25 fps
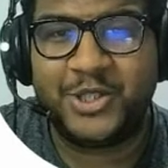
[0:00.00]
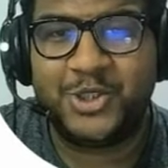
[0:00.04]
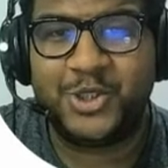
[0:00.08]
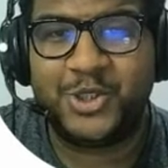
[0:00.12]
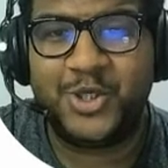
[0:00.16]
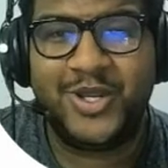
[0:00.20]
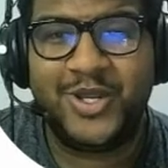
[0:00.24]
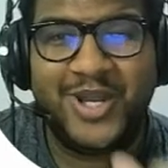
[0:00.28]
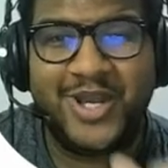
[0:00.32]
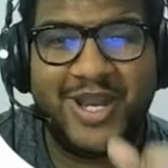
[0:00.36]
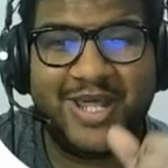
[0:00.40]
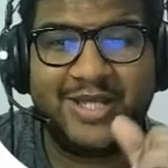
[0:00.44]

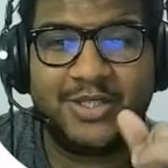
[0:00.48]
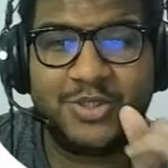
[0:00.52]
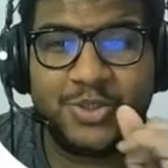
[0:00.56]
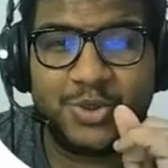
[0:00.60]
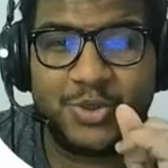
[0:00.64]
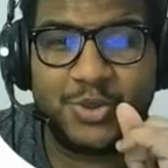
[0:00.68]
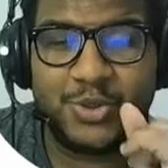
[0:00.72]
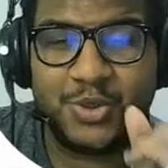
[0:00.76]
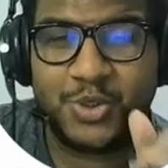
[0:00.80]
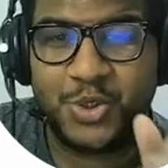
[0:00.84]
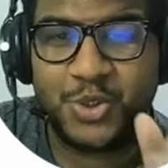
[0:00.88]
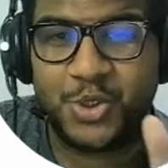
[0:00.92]
you need
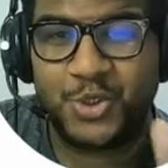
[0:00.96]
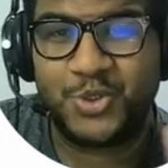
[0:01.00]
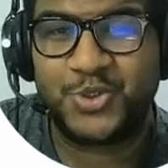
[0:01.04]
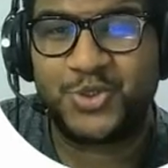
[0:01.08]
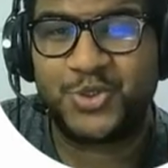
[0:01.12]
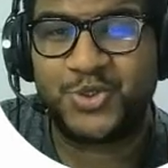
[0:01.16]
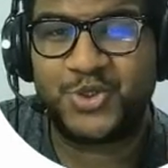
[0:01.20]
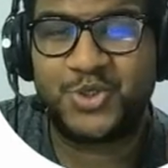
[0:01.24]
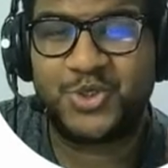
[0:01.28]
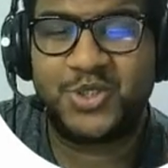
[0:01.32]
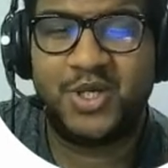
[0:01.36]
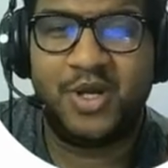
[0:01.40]
to
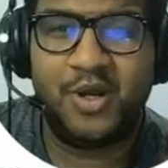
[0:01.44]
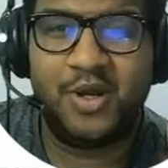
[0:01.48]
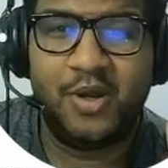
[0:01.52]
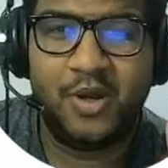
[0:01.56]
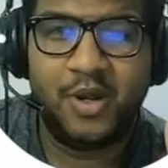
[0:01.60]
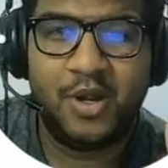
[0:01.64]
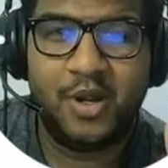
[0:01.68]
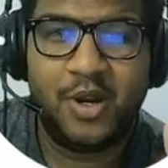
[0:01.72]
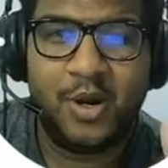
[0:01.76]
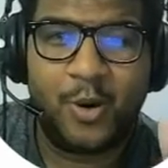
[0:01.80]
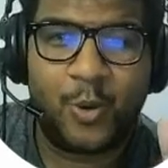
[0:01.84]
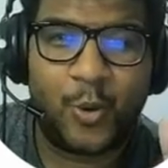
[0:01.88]
use
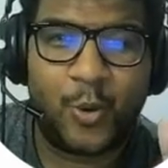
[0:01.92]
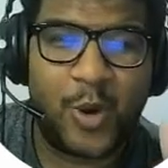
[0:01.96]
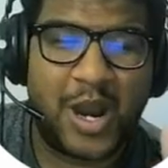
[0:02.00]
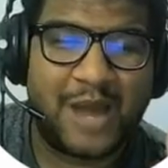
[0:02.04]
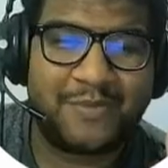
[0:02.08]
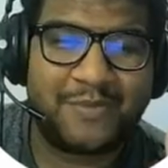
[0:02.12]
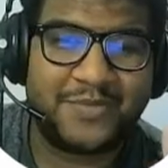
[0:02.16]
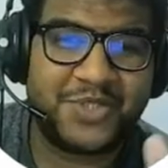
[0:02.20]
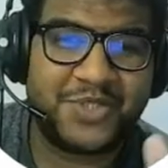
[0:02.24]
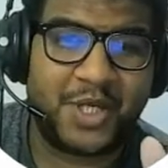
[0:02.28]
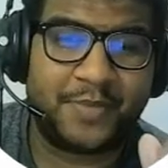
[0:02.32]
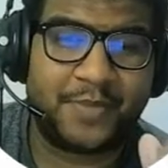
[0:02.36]

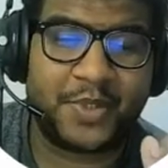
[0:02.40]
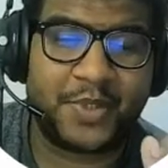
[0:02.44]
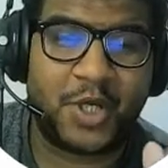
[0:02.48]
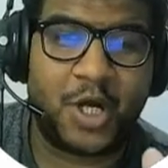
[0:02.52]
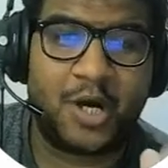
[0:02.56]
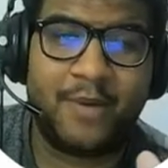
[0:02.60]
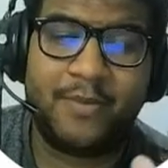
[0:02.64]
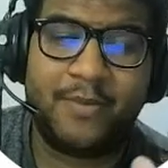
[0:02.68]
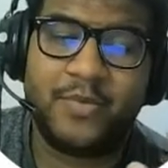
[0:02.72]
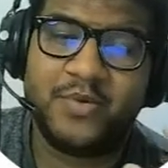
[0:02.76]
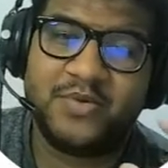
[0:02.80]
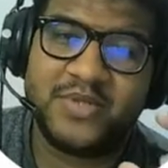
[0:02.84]

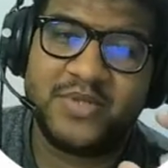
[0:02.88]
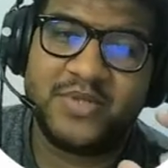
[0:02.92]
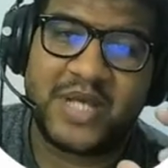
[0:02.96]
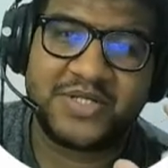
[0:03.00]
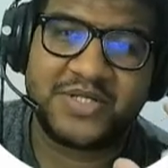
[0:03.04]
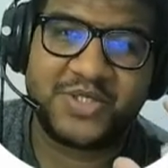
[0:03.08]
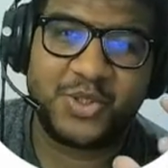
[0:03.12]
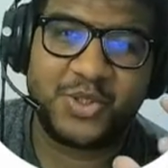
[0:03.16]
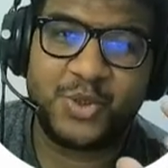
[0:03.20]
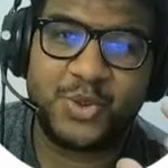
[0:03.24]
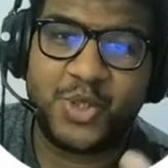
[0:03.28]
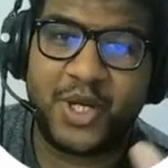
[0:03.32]
RAM.com
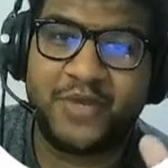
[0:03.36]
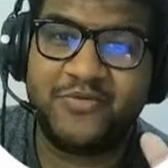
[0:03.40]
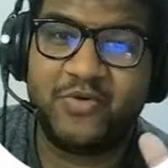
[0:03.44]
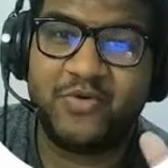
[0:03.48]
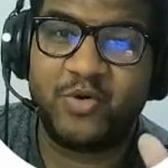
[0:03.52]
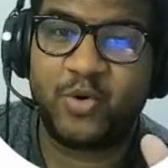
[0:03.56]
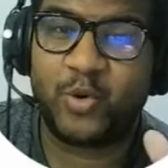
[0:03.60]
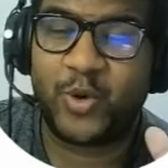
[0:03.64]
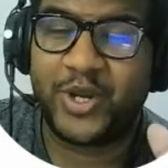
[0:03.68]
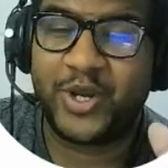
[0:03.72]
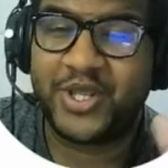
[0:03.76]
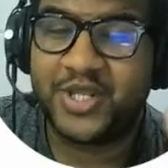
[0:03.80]
as your
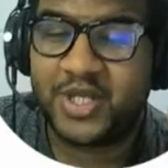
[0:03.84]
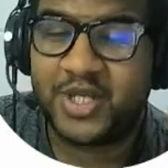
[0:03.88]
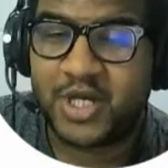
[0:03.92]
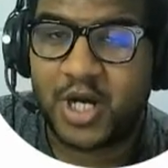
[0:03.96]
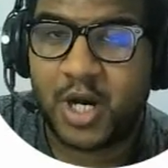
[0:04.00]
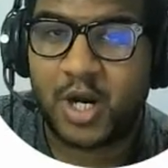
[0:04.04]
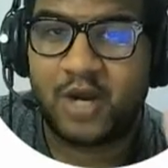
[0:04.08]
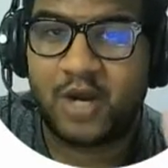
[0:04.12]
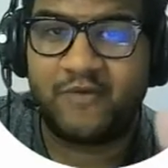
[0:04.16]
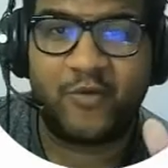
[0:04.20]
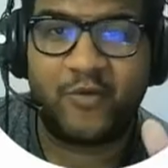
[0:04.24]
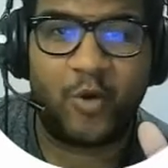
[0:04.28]
credit
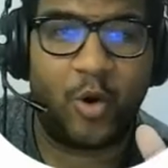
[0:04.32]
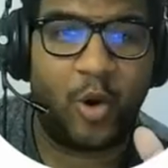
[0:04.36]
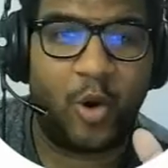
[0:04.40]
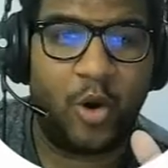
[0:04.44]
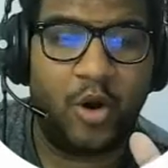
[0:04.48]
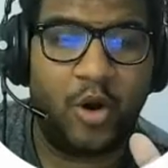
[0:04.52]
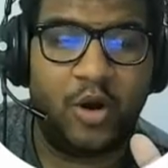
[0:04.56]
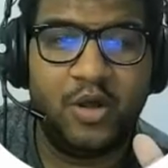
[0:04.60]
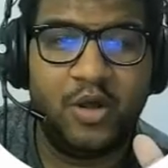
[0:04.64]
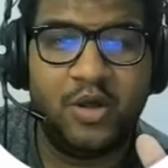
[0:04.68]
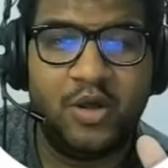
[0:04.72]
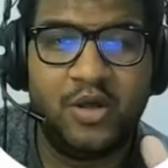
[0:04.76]
card for
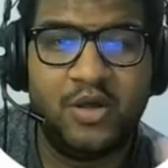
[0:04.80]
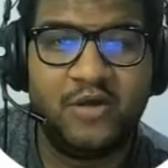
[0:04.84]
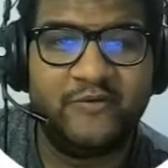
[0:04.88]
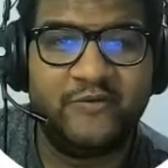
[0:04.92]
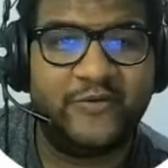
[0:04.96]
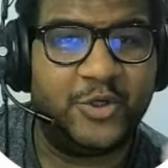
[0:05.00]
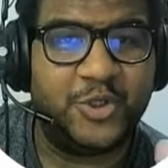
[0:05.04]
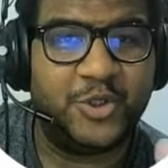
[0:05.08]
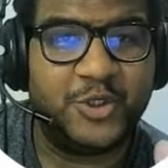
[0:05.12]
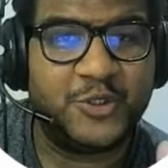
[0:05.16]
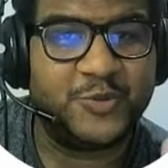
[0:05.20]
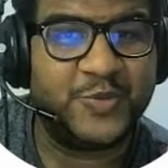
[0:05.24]

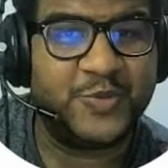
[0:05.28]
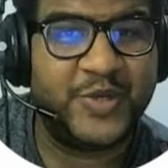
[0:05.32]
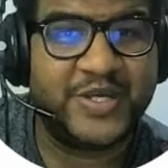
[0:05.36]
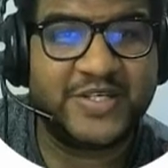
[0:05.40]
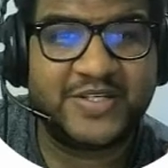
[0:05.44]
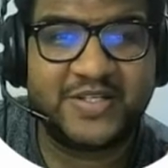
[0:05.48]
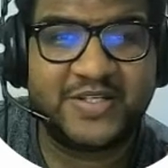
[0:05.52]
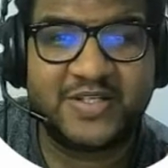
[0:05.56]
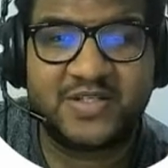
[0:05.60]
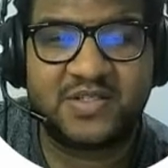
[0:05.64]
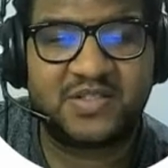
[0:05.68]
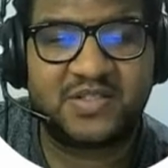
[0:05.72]
this
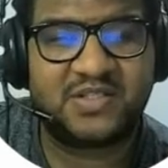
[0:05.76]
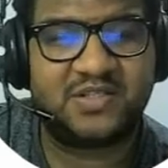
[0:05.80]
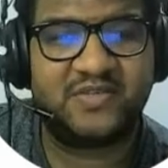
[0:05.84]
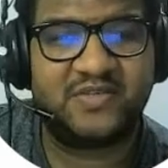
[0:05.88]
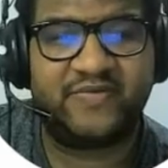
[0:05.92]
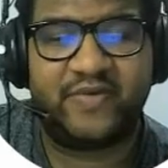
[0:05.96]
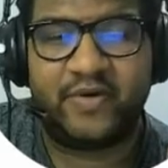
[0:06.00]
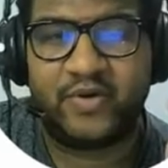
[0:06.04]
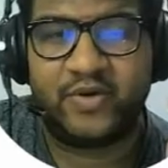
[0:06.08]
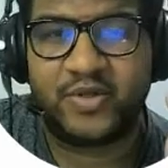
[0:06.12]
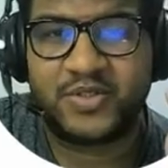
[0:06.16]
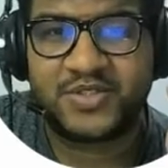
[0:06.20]
business
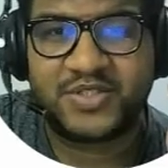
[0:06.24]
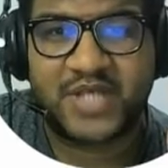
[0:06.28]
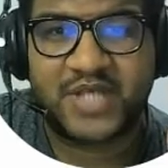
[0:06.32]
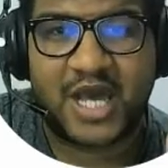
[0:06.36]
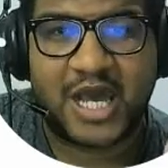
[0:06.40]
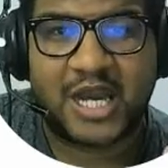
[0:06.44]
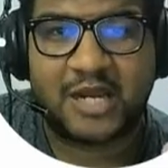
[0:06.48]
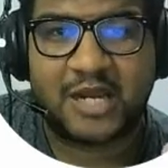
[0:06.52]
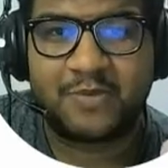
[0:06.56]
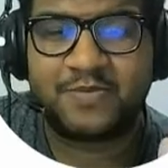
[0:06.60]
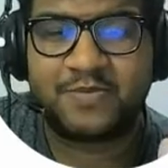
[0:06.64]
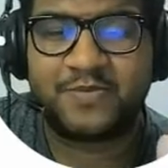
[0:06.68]
for your
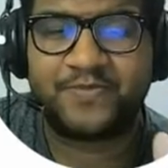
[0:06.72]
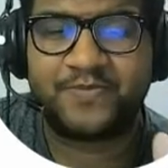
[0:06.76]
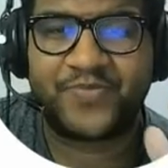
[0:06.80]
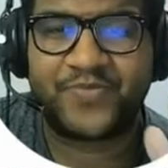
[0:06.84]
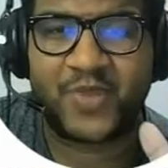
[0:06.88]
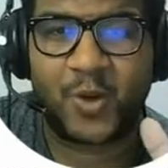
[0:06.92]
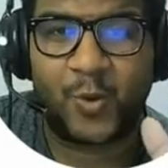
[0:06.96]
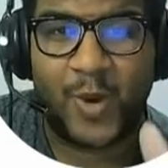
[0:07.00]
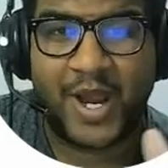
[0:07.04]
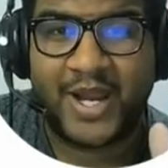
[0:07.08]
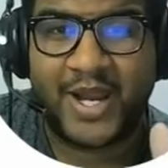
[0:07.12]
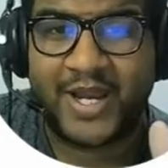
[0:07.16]
startup
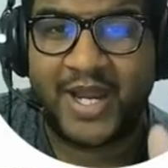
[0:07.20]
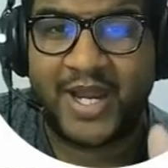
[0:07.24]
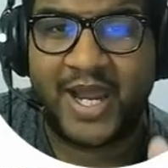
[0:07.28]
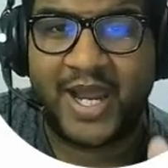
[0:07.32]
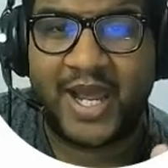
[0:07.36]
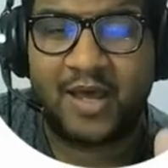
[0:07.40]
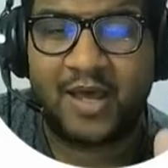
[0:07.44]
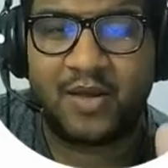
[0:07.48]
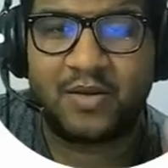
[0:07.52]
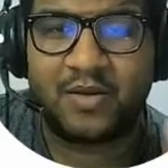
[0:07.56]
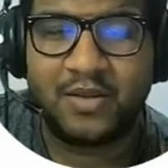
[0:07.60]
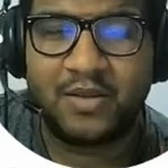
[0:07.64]
right
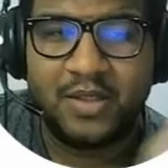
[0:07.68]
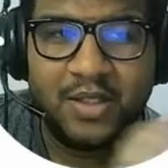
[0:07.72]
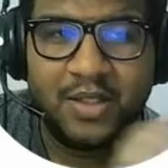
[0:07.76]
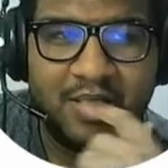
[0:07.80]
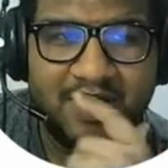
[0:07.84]
now,